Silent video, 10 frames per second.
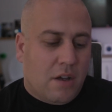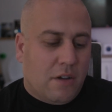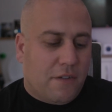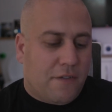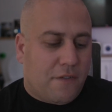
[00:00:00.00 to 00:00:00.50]

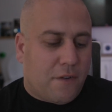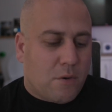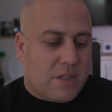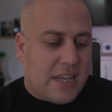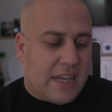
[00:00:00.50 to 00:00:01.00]

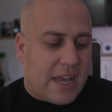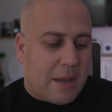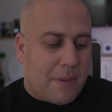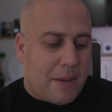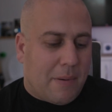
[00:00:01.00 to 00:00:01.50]
40
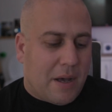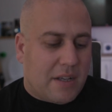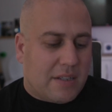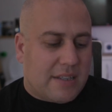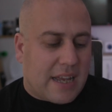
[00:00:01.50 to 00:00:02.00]
gigabit per
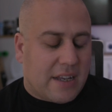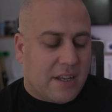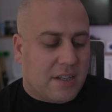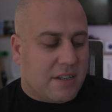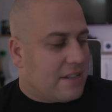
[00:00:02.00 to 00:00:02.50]

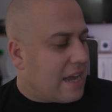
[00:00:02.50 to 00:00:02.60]
second.